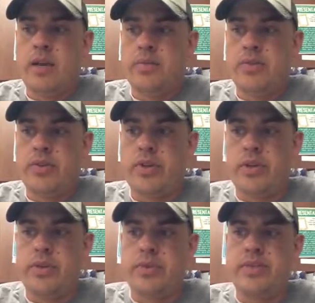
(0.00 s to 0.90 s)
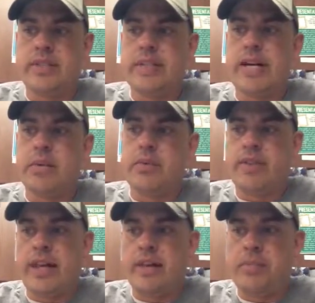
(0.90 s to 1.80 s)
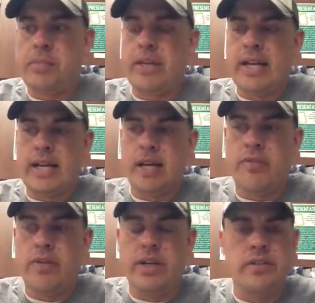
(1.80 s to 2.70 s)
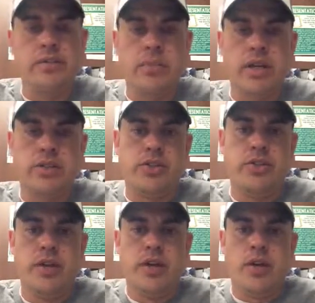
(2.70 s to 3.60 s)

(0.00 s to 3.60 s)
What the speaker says: So there was the time of that, and maybe not covering as much